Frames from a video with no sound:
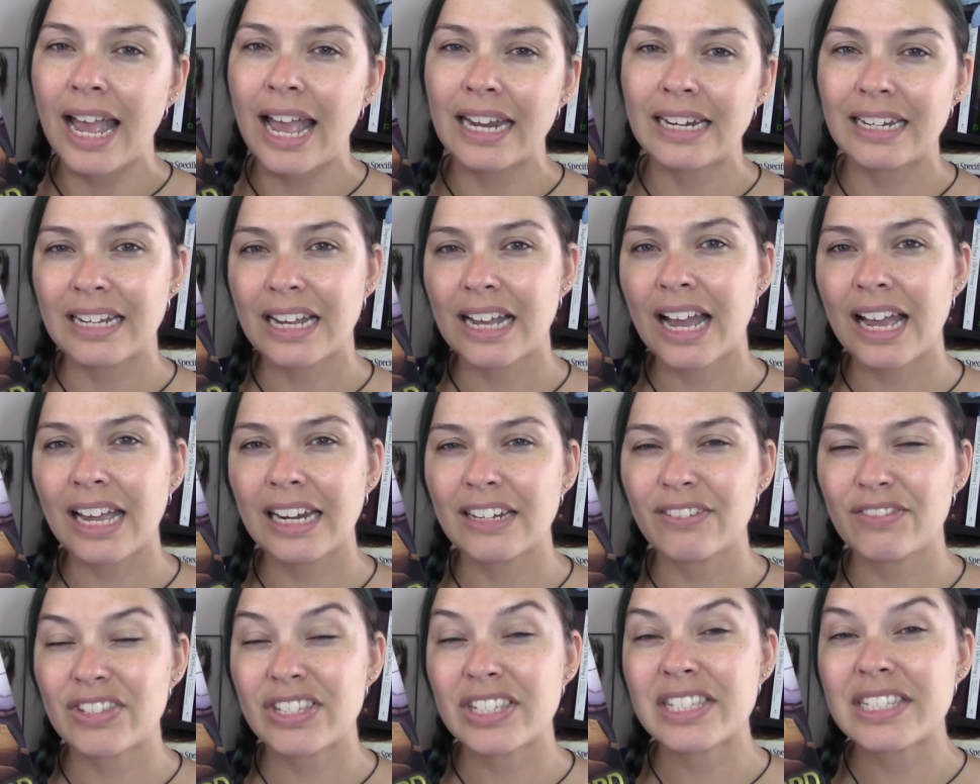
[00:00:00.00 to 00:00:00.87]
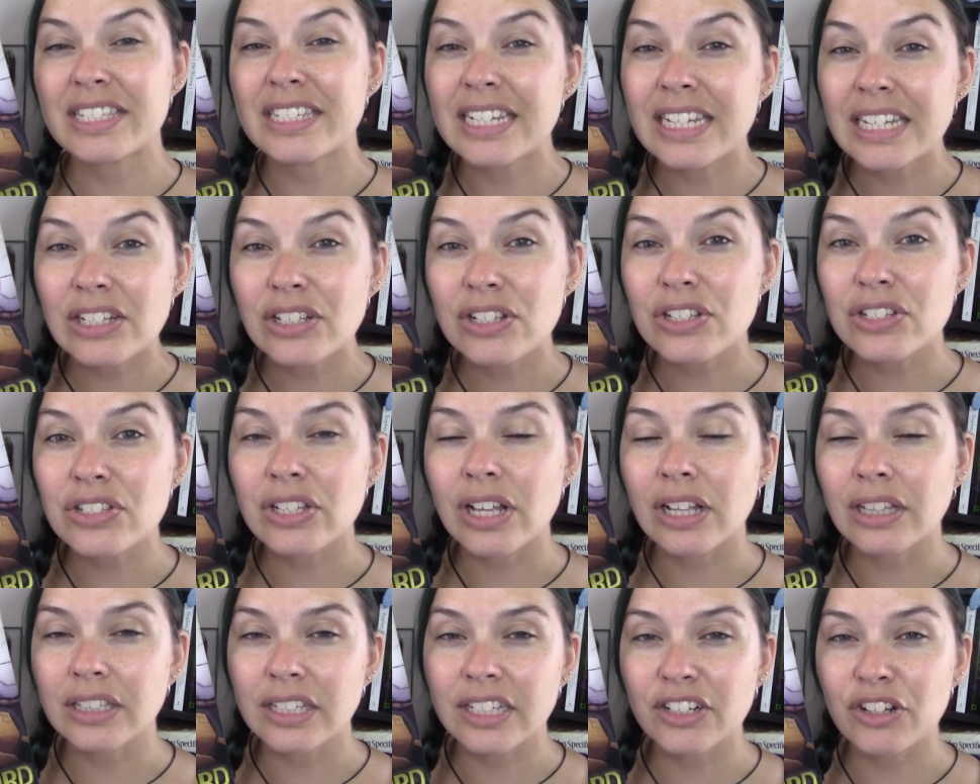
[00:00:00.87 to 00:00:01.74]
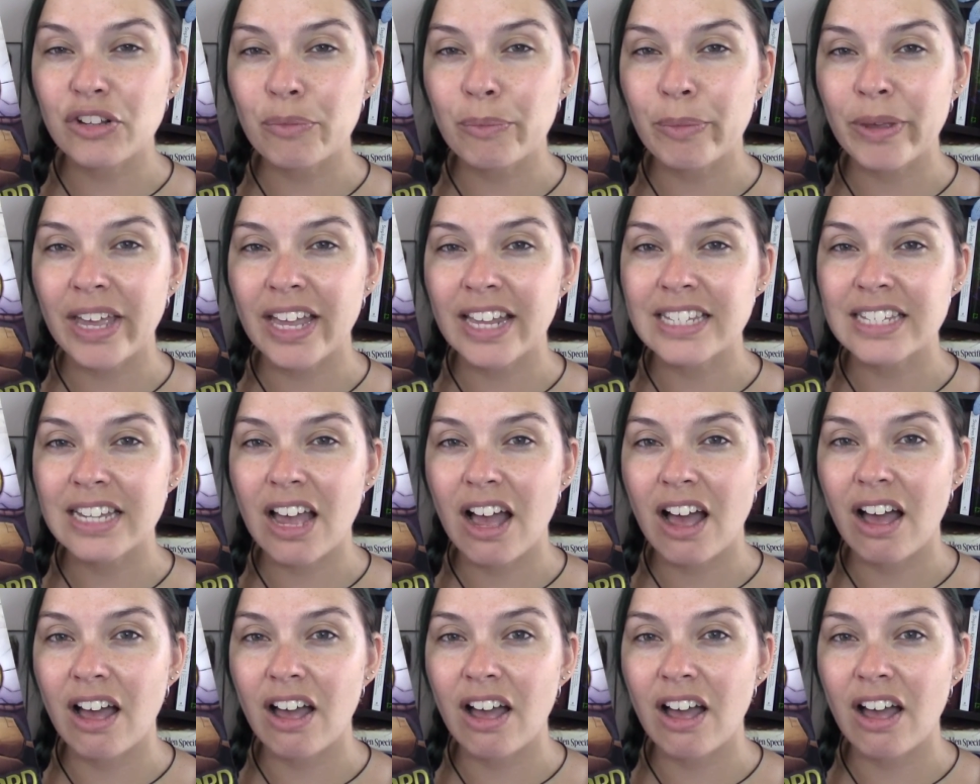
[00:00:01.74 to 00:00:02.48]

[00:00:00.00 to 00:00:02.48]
and he kind of steals a little bit